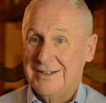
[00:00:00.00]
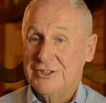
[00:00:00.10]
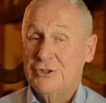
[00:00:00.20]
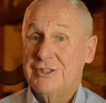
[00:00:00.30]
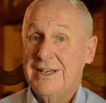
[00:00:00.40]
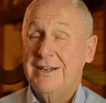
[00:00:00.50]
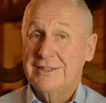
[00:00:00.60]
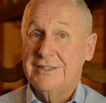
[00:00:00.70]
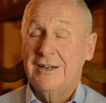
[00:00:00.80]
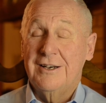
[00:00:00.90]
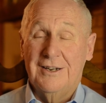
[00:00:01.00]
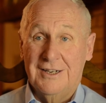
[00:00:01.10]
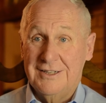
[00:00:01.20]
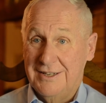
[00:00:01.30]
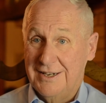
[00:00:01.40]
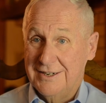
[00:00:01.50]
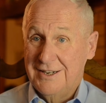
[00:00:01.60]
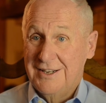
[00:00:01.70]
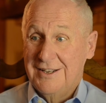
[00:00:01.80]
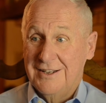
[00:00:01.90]
And Susanna's a lot like that,
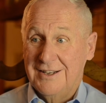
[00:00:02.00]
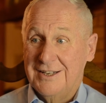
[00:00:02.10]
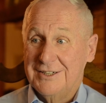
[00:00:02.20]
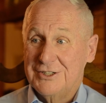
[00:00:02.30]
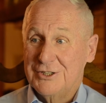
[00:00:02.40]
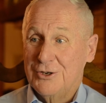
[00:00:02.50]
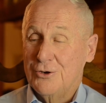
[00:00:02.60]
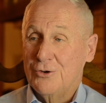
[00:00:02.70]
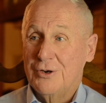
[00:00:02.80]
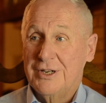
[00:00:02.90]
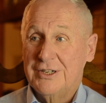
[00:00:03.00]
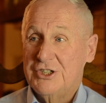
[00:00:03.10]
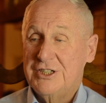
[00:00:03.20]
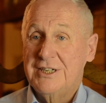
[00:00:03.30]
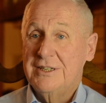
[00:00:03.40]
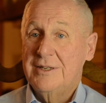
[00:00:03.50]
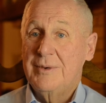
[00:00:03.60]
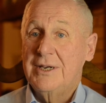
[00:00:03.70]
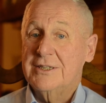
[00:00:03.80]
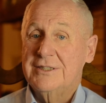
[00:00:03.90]
and so she's in the
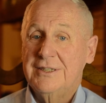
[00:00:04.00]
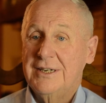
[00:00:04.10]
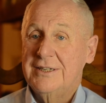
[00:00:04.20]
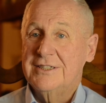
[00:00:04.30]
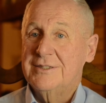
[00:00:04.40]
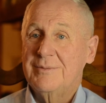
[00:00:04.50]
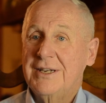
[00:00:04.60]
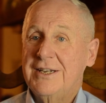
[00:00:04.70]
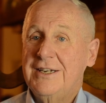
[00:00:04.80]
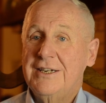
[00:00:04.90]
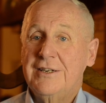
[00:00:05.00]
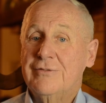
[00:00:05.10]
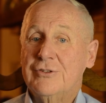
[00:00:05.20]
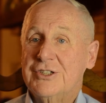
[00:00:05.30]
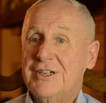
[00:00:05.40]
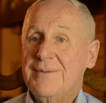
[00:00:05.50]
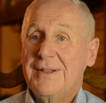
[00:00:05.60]
mix, and it doesn't make any difference